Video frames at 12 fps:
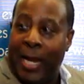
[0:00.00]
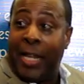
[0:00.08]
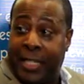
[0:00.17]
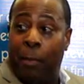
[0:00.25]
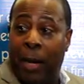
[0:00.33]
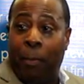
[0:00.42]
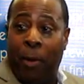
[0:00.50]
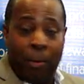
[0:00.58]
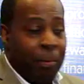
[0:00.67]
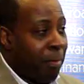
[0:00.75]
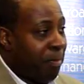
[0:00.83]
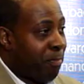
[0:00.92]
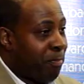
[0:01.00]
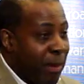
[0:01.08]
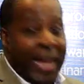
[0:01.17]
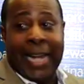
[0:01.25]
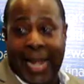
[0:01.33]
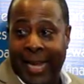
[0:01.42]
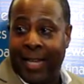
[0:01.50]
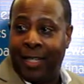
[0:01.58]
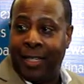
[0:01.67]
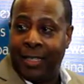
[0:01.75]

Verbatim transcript: that's coming up on payday.